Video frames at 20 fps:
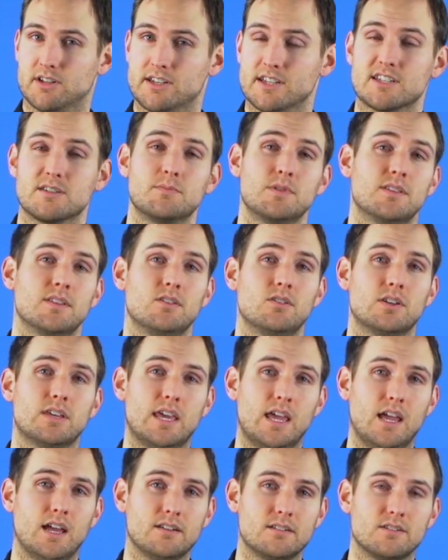It doesn't mean that you
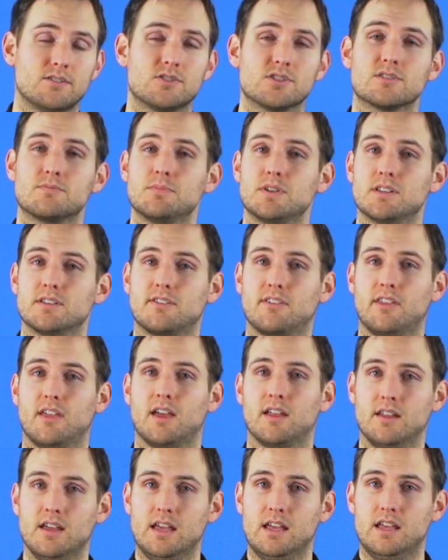can't, it just means
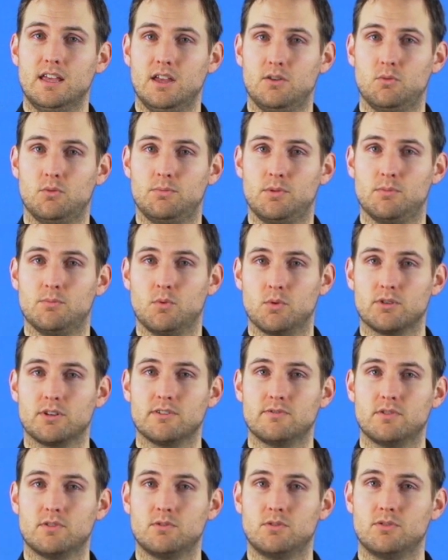that it will be more
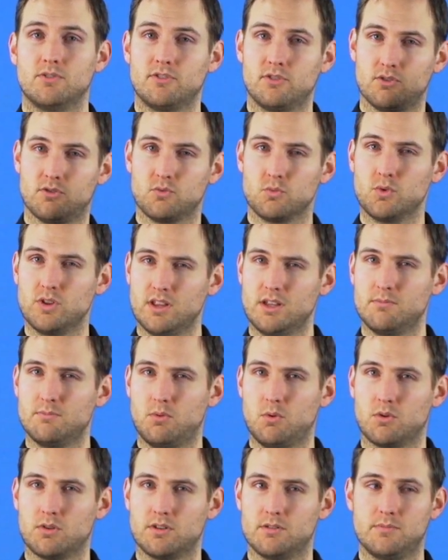difficult. So it's really
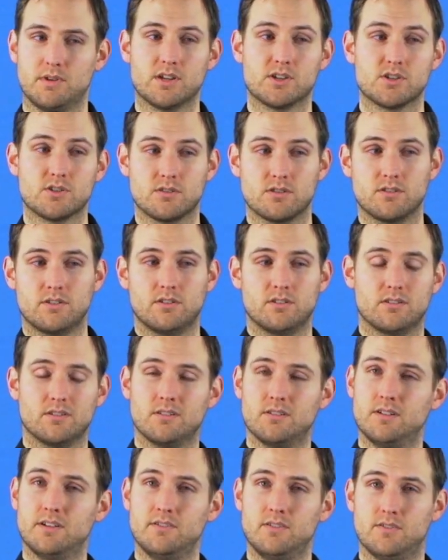important to make sure
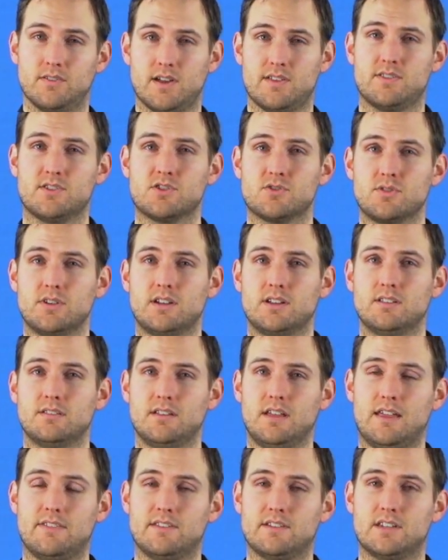you're, you've got the string
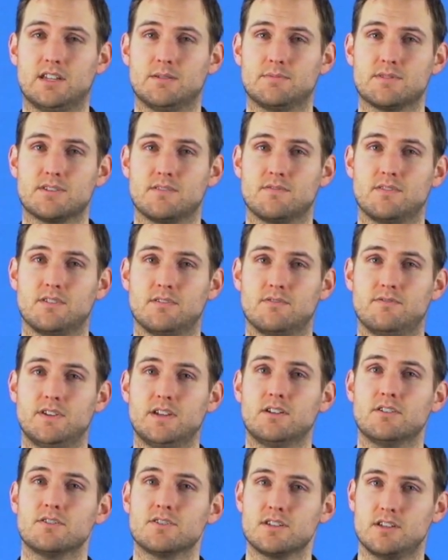at the tips of the
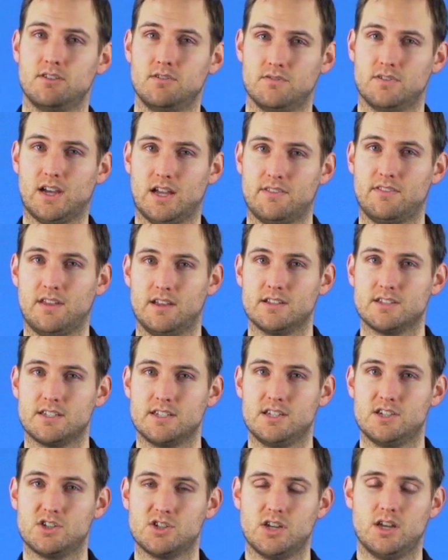fingers and you've got that
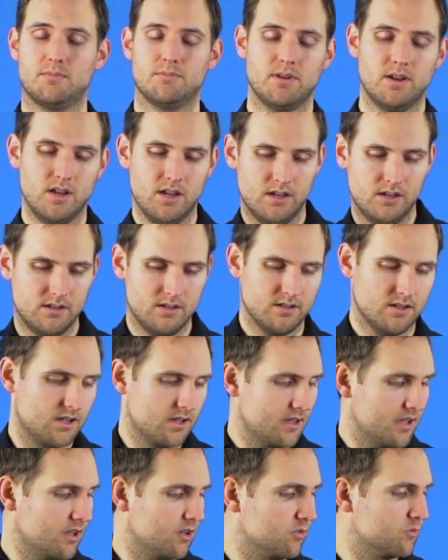C shape uh,
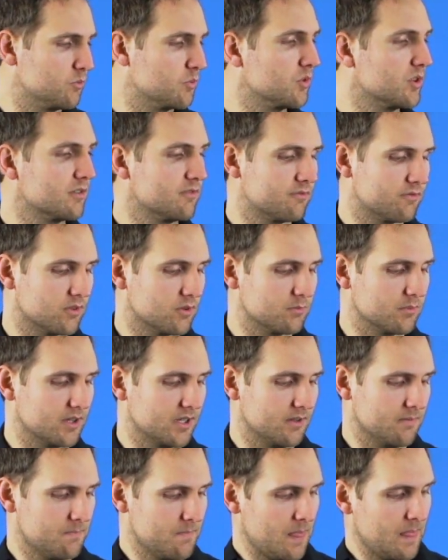held really
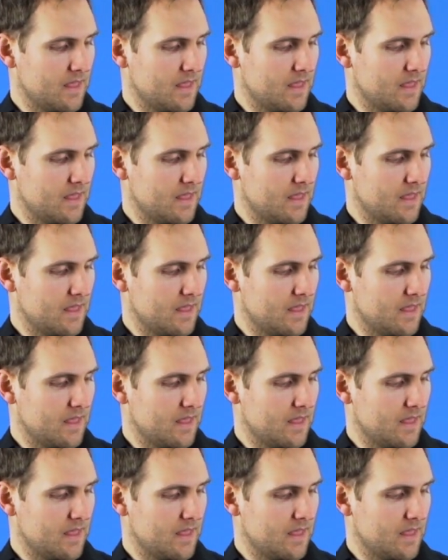firmly.